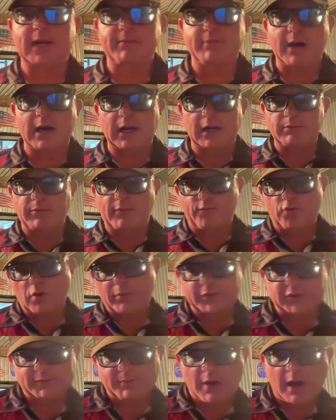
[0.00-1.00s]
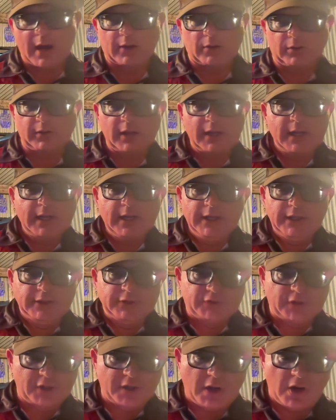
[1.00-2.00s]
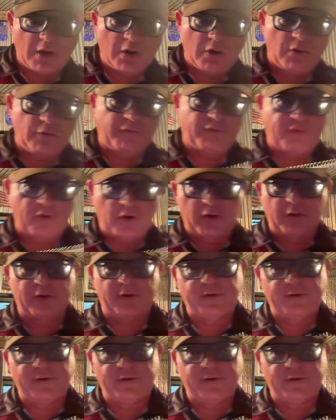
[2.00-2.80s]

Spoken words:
model and performance model to go further,